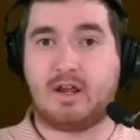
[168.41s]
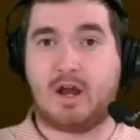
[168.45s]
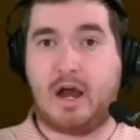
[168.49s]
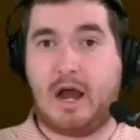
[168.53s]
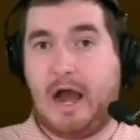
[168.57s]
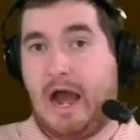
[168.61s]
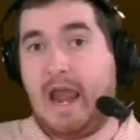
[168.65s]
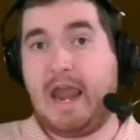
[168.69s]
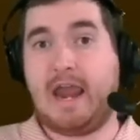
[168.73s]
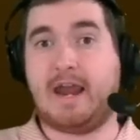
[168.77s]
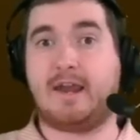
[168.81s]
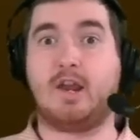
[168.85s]

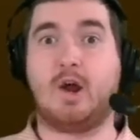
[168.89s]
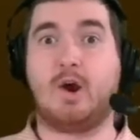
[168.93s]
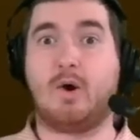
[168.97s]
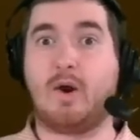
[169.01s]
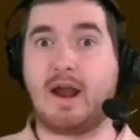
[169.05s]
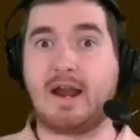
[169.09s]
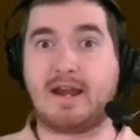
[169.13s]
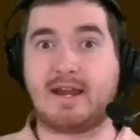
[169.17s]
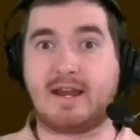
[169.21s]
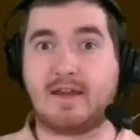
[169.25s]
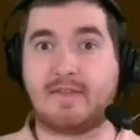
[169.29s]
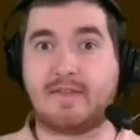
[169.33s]
I had no
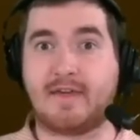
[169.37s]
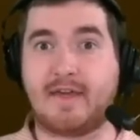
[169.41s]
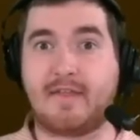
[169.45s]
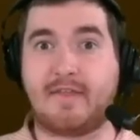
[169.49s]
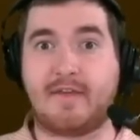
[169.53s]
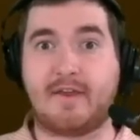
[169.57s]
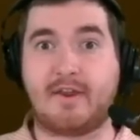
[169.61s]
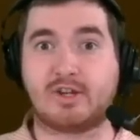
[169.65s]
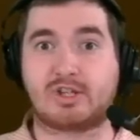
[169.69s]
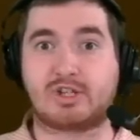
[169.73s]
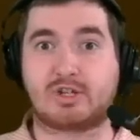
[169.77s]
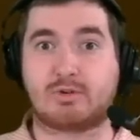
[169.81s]
idea they,
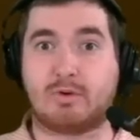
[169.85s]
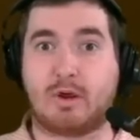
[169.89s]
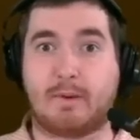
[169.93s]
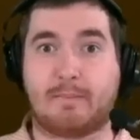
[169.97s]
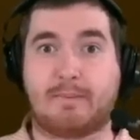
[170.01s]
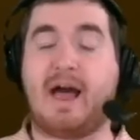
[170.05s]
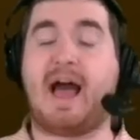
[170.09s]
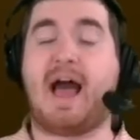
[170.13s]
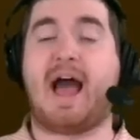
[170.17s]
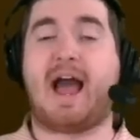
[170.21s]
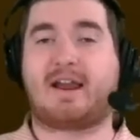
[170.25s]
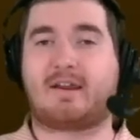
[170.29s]
they used to wear
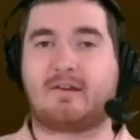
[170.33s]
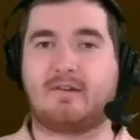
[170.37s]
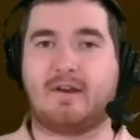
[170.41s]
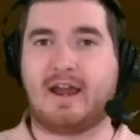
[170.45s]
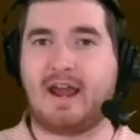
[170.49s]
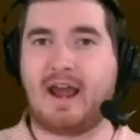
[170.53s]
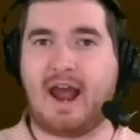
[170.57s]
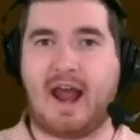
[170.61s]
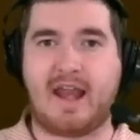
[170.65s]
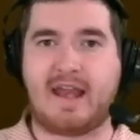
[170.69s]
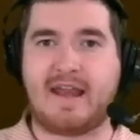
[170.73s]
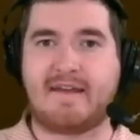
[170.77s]
black, right?
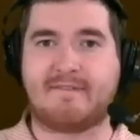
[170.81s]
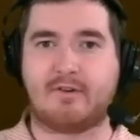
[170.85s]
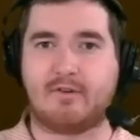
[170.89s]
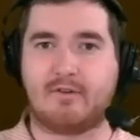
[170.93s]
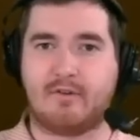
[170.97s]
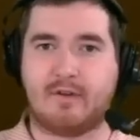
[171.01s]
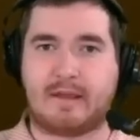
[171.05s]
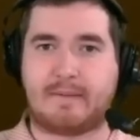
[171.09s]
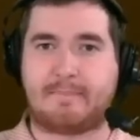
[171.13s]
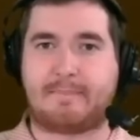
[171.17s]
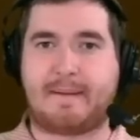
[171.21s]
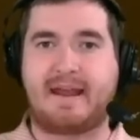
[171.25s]
I never
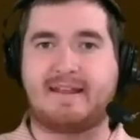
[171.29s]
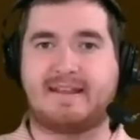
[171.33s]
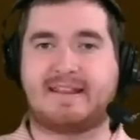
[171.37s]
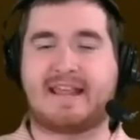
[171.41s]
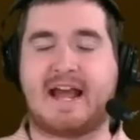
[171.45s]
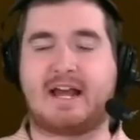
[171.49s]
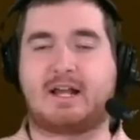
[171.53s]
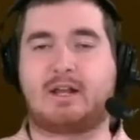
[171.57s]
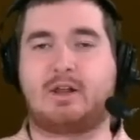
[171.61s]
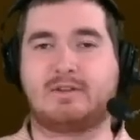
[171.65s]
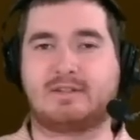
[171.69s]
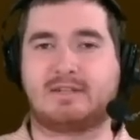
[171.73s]
really paid
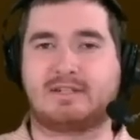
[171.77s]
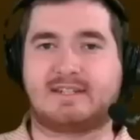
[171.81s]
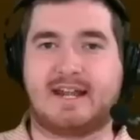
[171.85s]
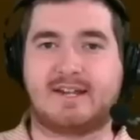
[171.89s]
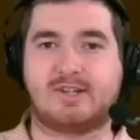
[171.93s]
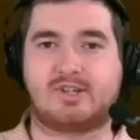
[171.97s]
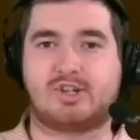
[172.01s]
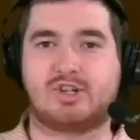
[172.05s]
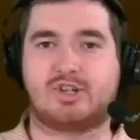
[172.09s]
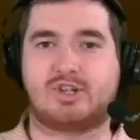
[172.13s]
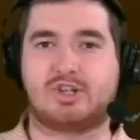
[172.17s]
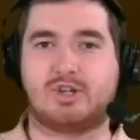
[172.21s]
that close
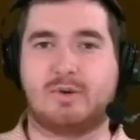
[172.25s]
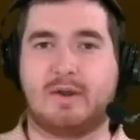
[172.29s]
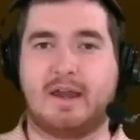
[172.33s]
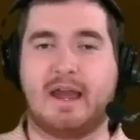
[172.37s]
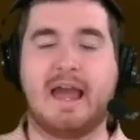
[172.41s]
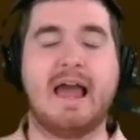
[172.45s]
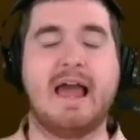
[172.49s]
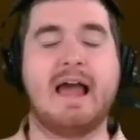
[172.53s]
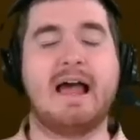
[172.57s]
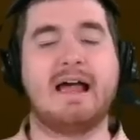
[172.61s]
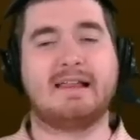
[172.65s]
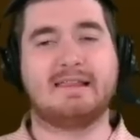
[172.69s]
attention to it.
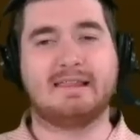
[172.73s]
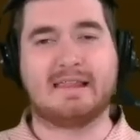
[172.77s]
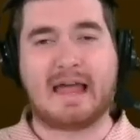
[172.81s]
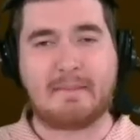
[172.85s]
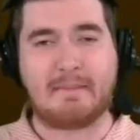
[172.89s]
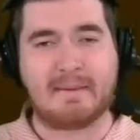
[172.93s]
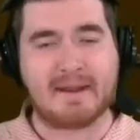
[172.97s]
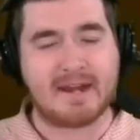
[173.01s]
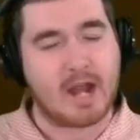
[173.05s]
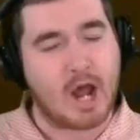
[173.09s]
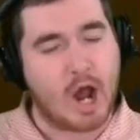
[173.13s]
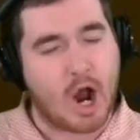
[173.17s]

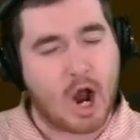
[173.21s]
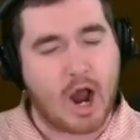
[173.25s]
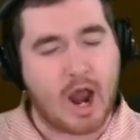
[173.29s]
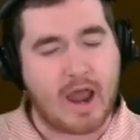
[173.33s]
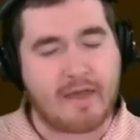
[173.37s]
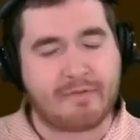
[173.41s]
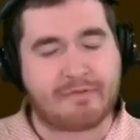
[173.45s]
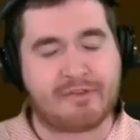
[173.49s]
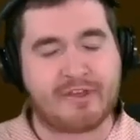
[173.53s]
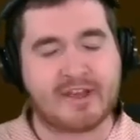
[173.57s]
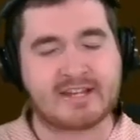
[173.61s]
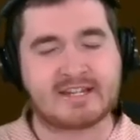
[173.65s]
Let me know
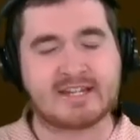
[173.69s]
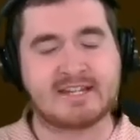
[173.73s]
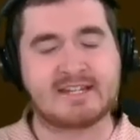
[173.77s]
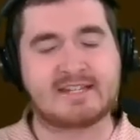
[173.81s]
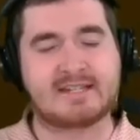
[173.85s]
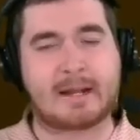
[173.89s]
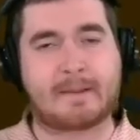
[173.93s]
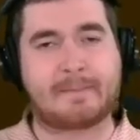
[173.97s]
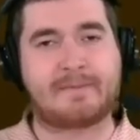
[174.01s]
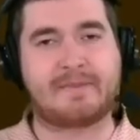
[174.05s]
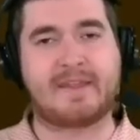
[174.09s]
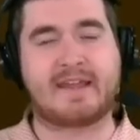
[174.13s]
if this is
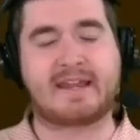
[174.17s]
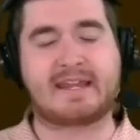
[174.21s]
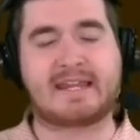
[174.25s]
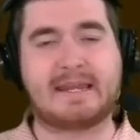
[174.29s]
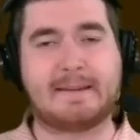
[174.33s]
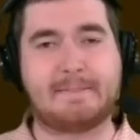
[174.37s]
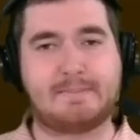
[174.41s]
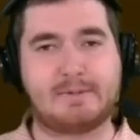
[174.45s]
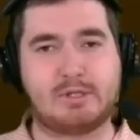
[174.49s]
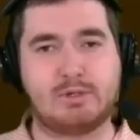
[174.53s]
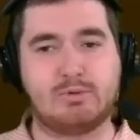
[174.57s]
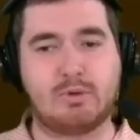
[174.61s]
something that
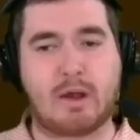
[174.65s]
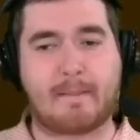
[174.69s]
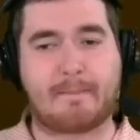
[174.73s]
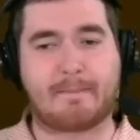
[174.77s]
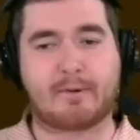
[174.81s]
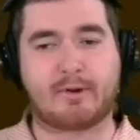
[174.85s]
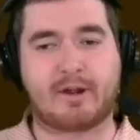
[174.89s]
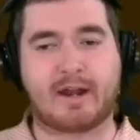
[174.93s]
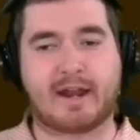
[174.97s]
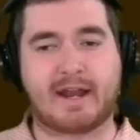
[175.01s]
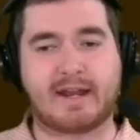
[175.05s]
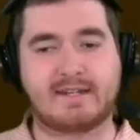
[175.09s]
keeps you up
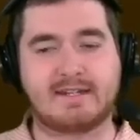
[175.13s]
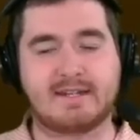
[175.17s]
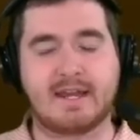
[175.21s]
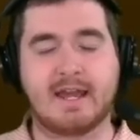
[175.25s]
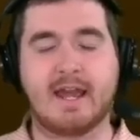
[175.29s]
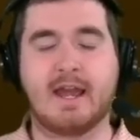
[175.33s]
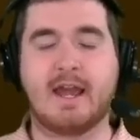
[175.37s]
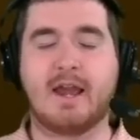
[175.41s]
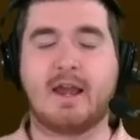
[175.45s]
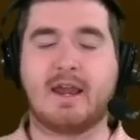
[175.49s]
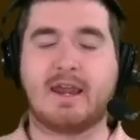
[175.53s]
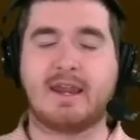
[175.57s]
at night.
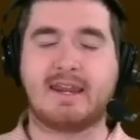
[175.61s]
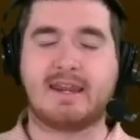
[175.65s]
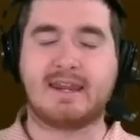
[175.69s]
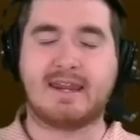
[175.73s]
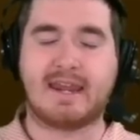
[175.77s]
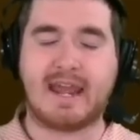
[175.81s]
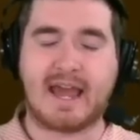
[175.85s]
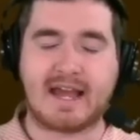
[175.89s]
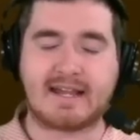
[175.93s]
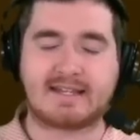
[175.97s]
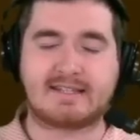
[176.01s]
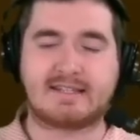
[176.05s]

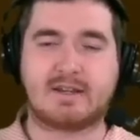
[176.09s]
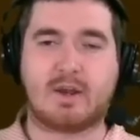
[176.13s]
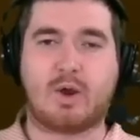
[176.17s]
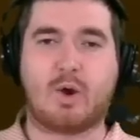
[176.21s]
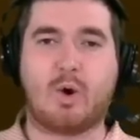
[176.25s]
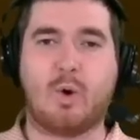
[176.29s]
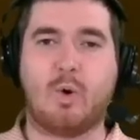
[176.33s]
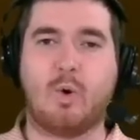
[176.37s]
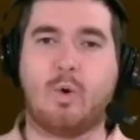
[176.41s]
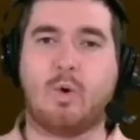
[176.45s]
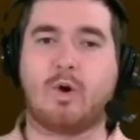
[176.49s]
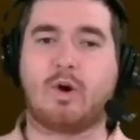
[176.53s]
Yes
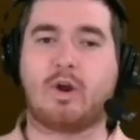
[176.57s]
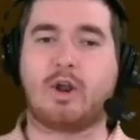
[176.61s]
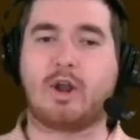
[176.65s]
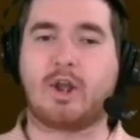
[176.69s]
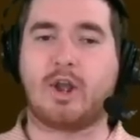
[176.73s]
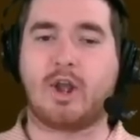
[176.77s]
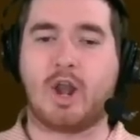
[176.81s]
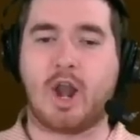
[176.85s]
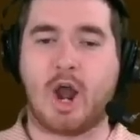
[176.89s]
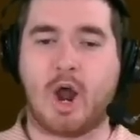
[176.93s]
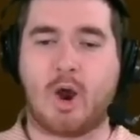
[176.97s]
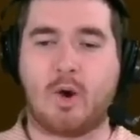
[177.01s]
or
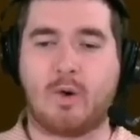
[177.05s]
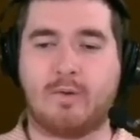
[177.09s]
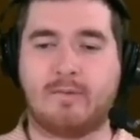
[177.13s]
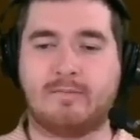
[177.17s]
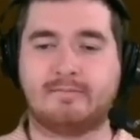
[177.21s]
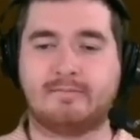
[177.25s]
no.